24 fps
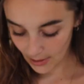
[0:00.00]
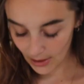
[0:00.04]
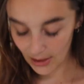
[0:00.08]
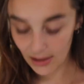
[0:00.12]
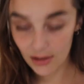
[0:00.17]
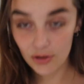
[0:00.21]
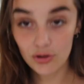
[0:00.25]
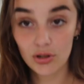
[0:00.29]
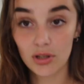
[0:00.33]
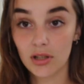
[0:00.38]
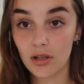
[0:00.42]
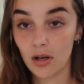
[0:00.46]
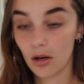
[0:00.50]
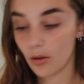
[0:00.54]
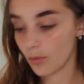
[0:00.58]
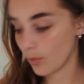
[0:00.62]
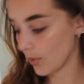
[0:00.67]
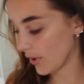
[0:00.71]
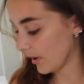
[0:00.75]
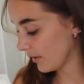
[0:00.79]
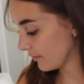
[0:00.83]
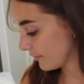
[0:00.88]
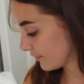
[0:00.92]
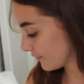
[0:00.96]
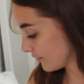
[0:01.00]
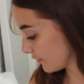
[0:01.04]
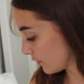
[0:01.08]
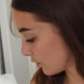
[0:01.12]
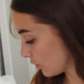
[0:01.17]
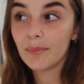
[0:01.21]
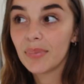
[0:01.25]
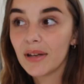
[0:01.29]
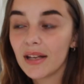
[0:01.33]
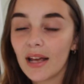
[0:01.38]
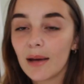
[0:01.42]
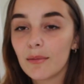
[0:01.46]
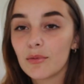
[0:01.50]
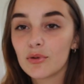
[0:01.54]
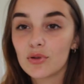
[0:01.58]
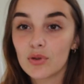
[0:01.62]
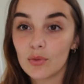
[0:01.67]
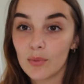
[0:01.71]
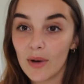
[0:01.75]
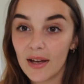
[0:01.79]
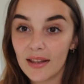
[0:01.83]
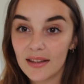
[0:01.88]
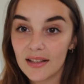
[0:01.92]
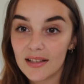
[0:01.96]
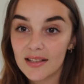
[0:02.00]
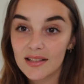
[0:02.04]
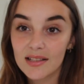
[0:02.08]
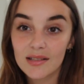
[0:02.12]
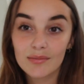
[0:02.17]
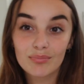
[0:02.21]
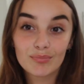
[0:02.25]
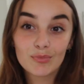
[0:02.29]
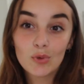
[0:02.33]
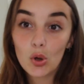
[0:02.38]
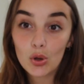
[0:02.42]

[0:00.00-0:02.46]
I literally can't wait for being able to wear this,